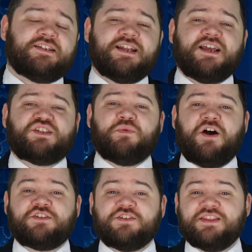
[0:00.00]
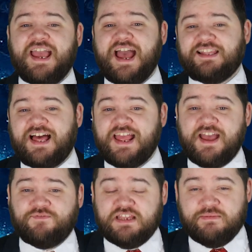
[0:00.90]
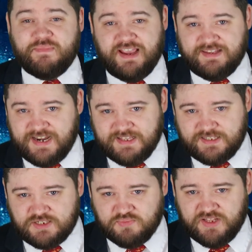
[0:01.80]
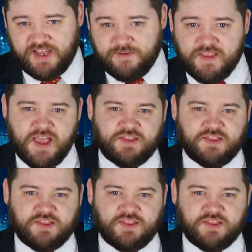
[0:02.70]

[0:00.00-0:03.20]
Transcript: to today's sponsor, the LIFD Magnetic Display.